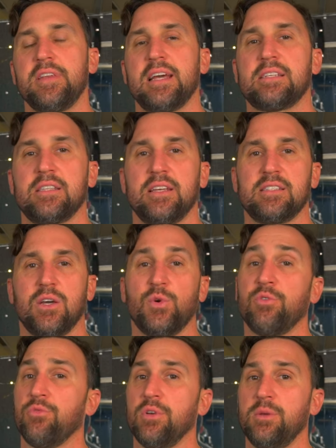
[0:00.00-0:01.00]
next things that
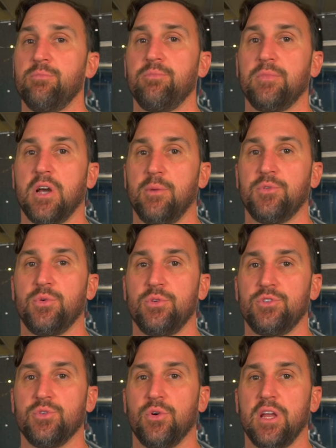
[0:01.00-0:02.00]
we've really come to
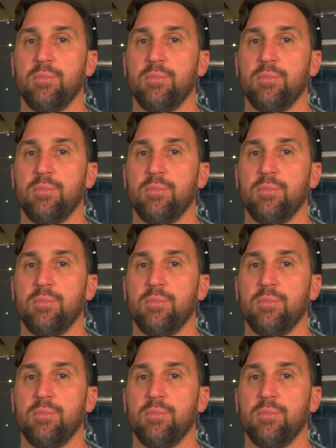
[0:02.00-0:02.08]
enjoy